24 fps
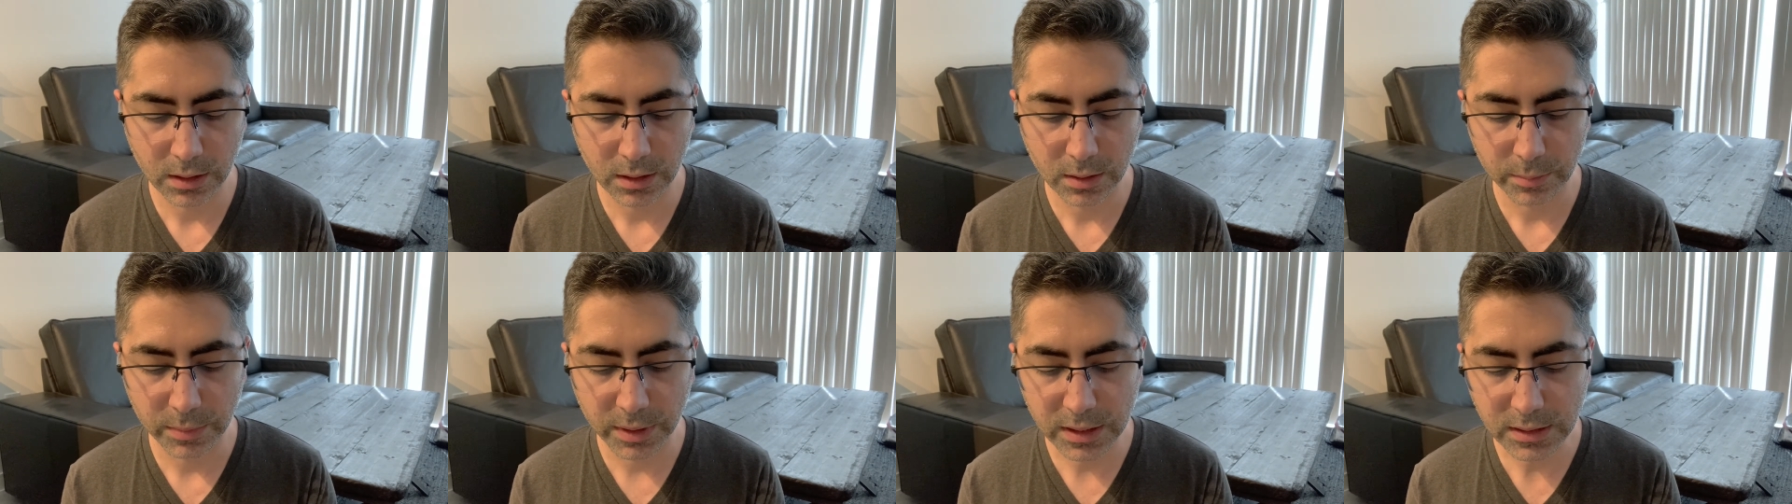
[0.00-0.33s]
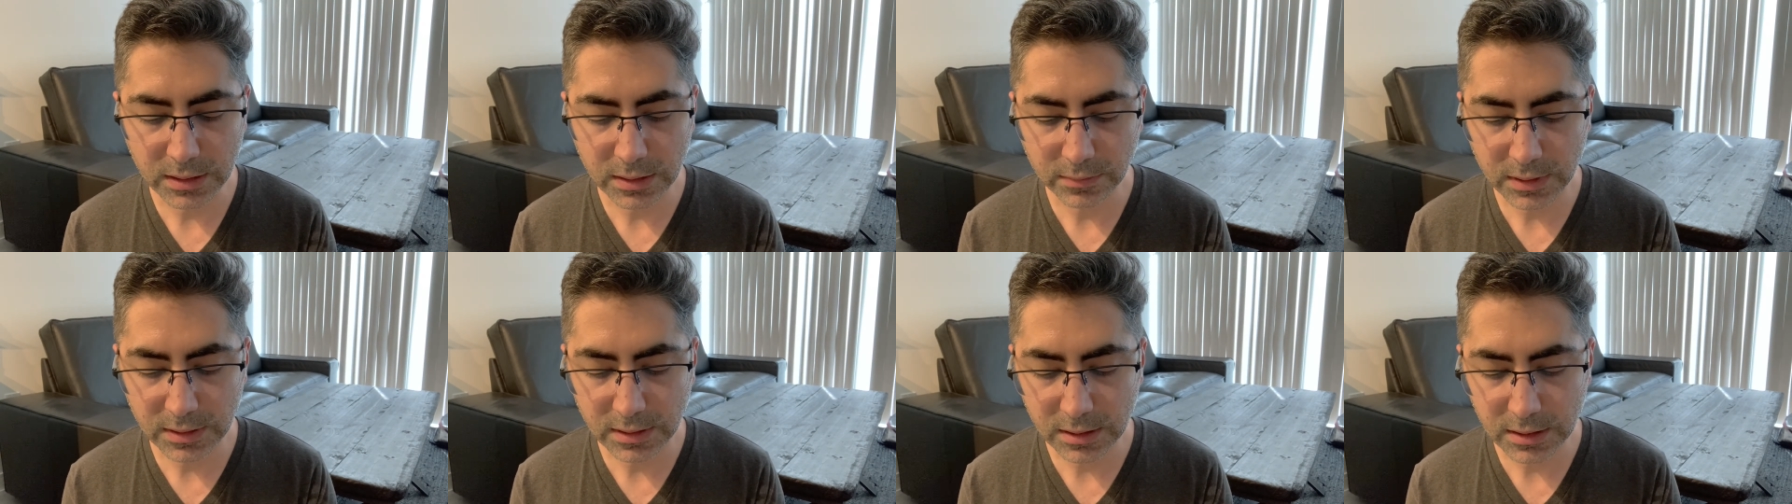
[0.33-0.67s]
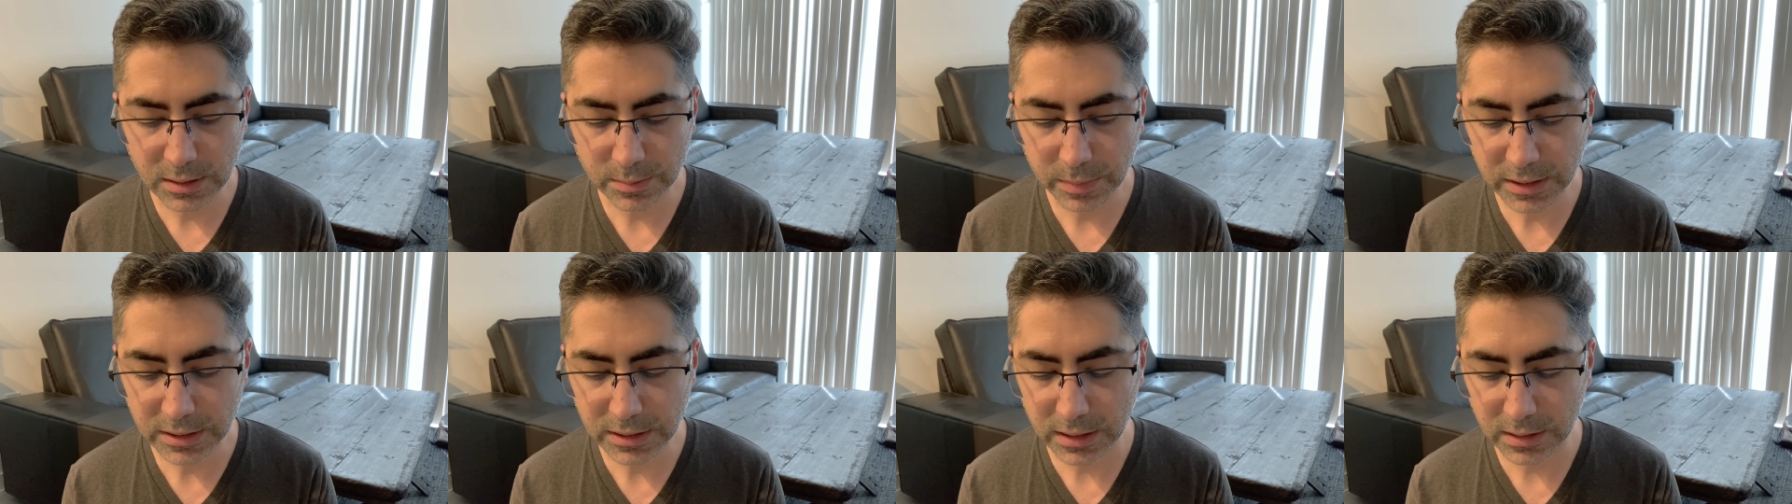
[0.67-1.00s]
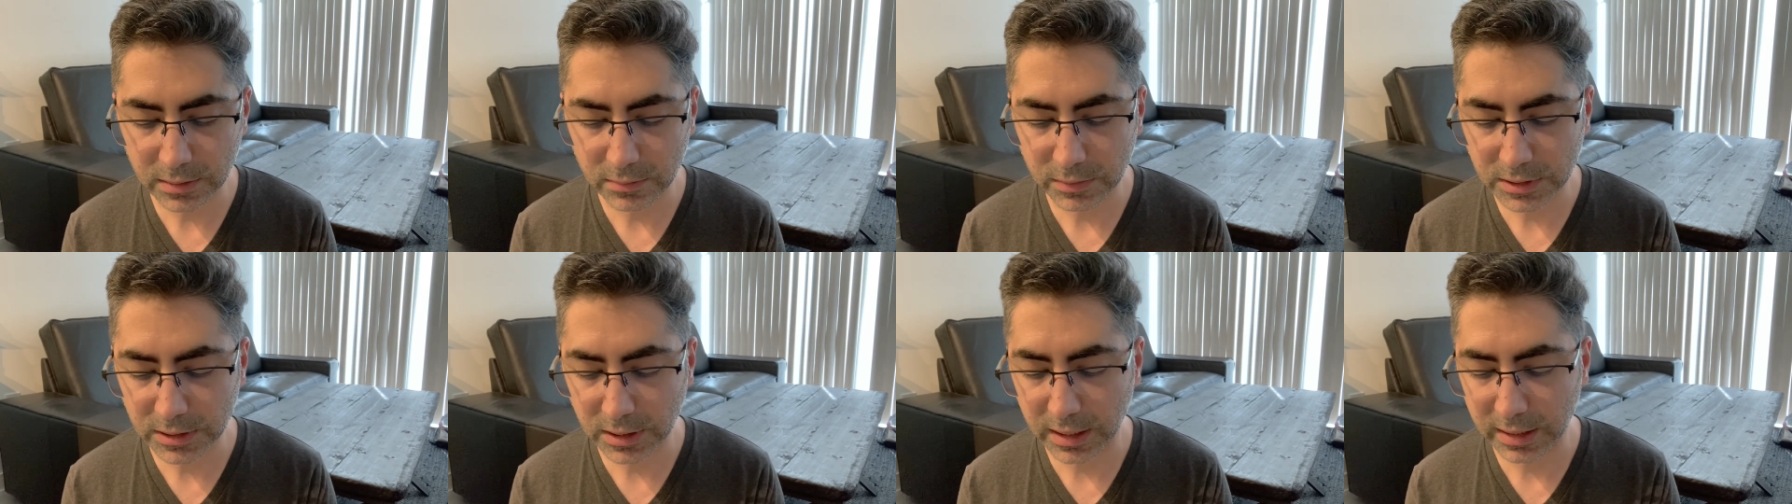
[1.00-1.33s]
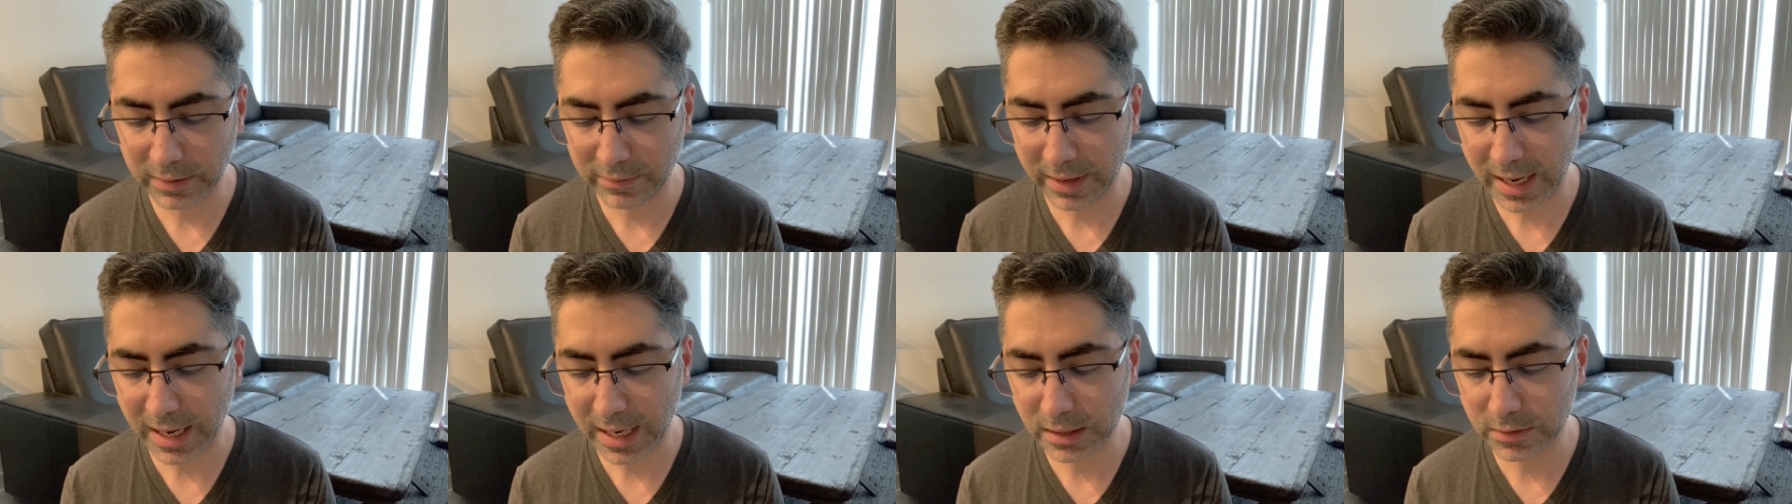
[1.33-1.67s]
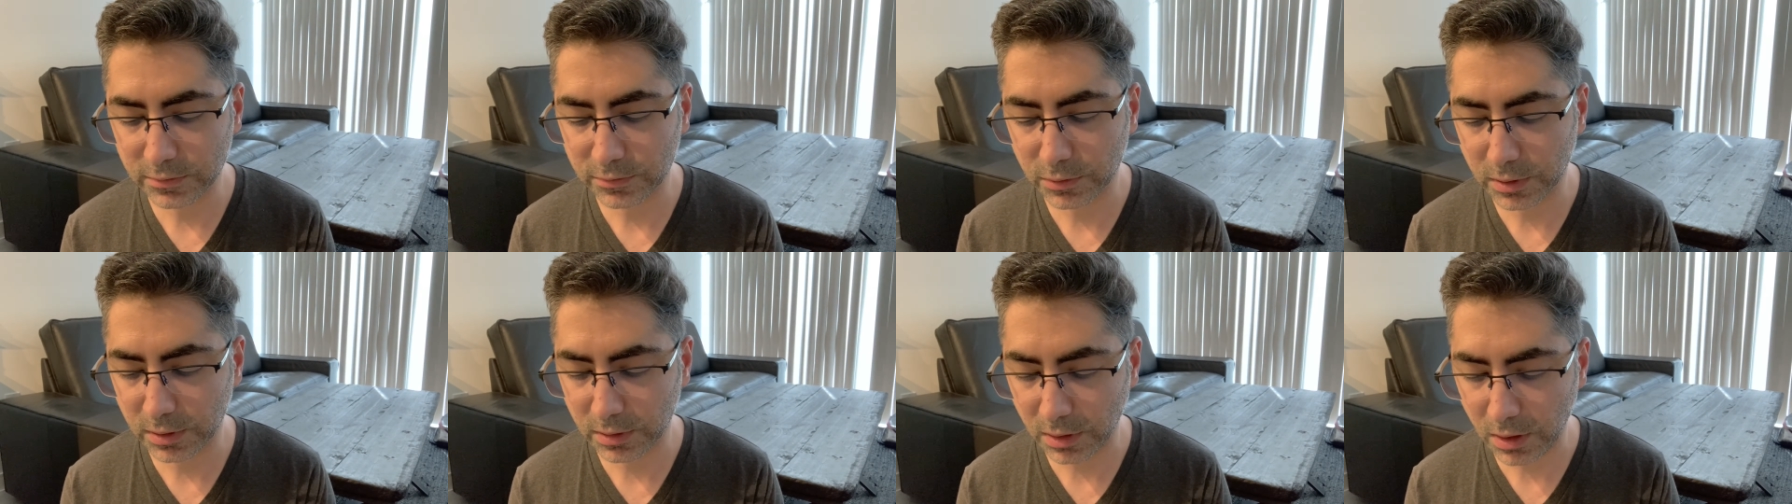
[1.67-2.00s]
Because of the suspicion which I have had
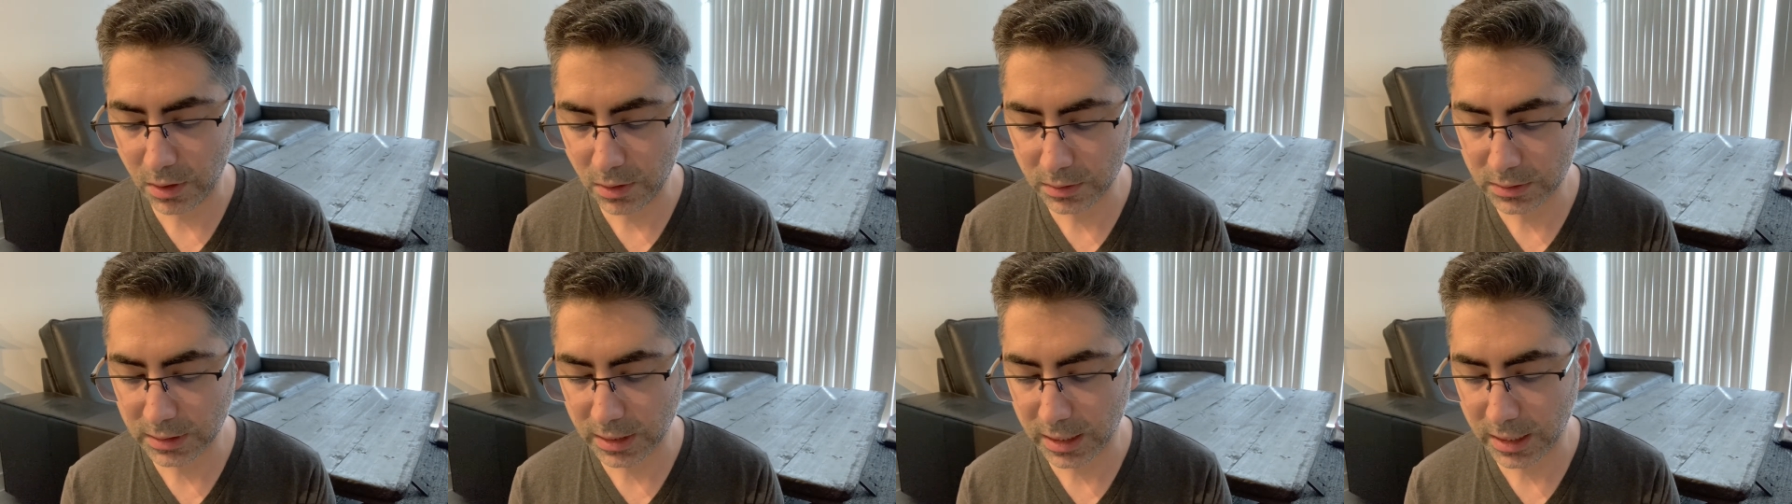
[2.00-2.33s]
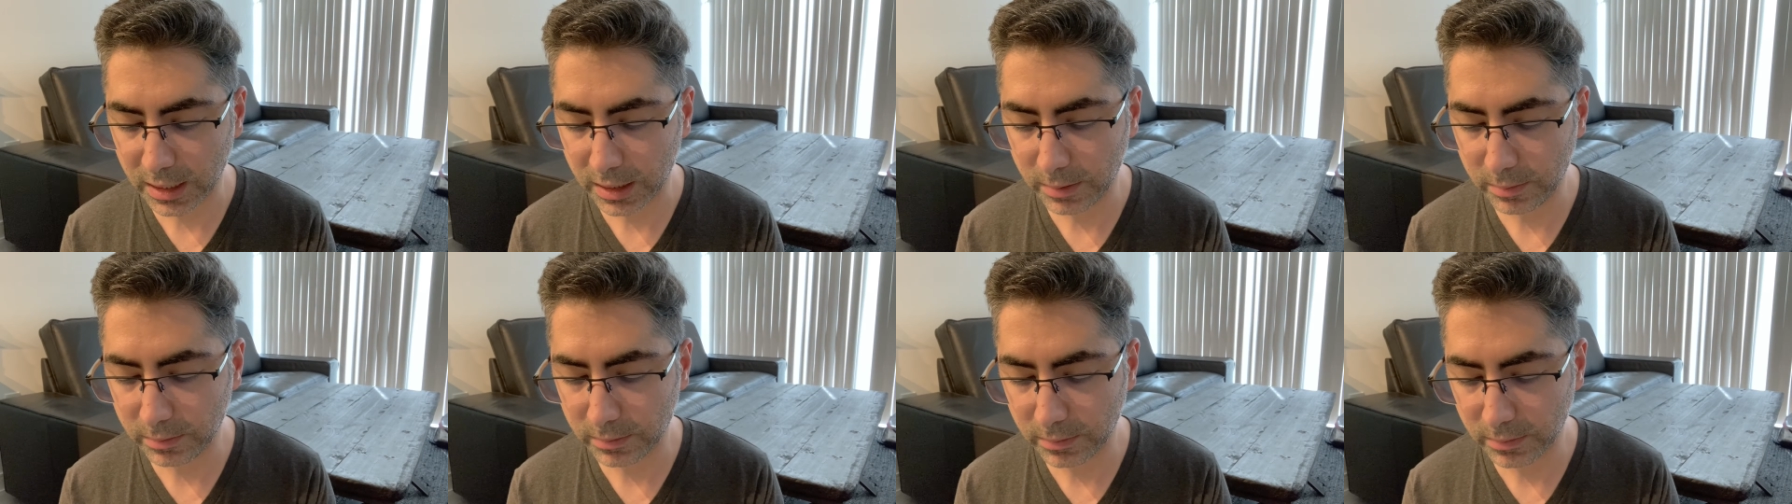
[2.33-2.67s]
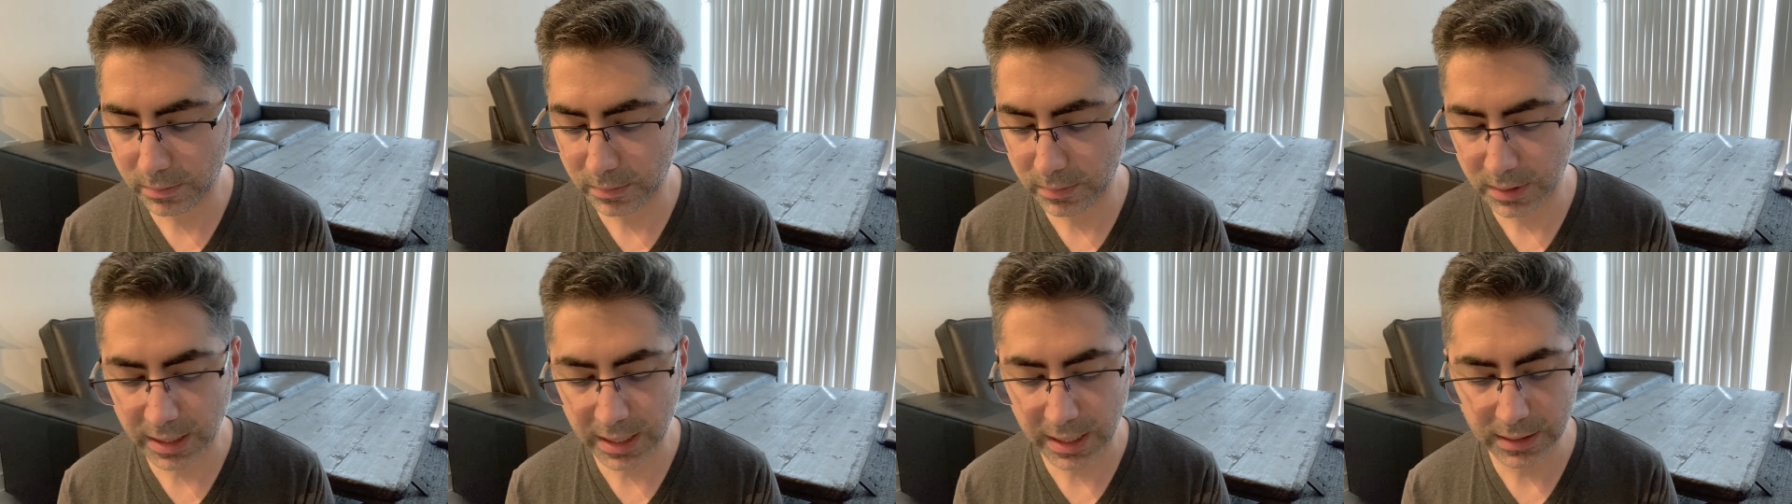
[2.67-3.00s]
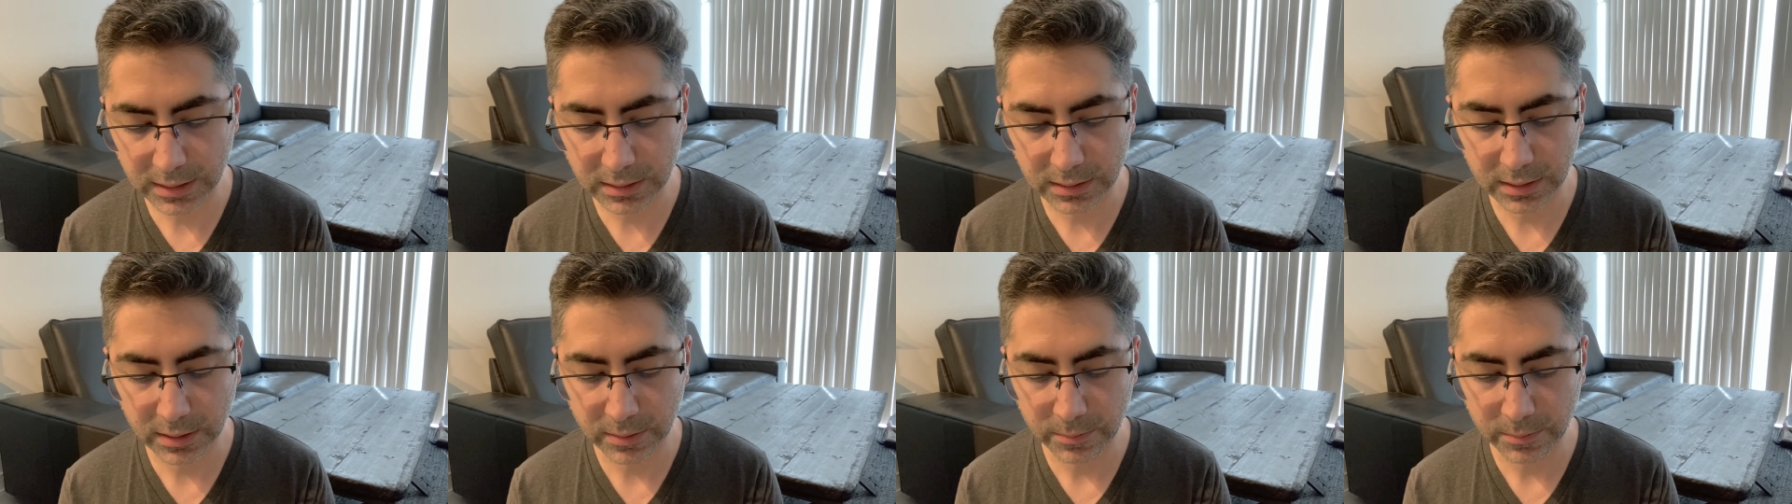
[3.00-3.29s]
for a long time that